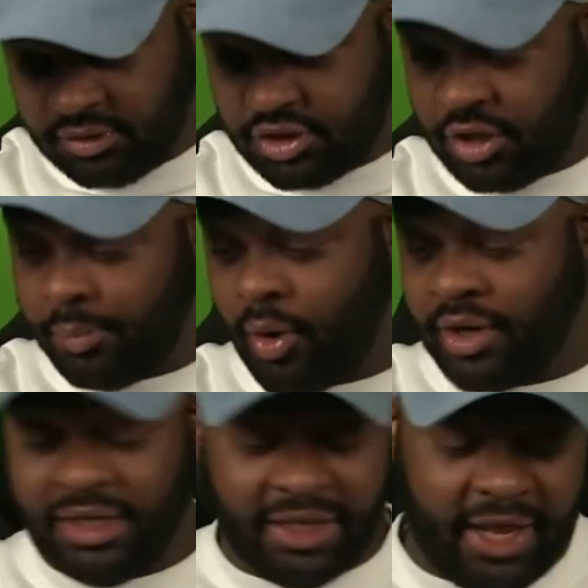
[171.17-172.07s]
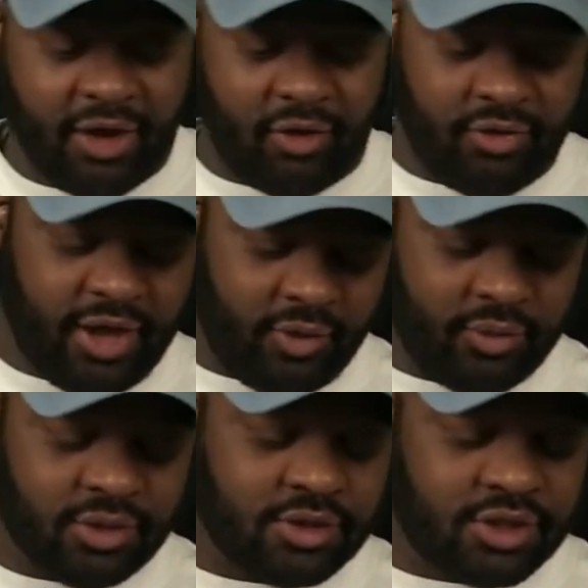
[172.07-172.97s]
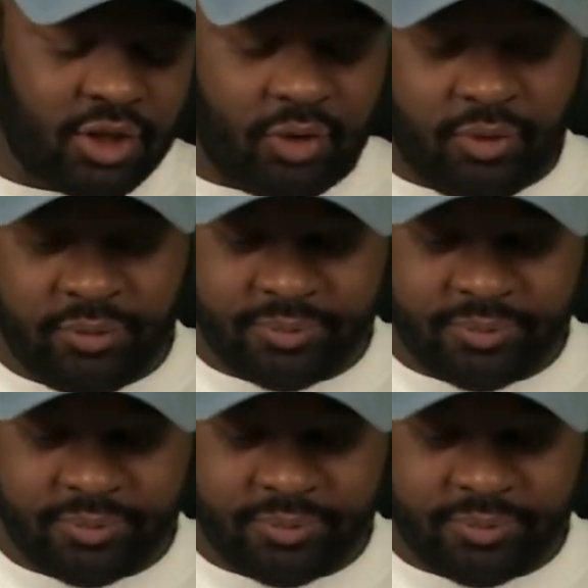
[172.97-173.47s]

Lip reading: to the party late on that one, so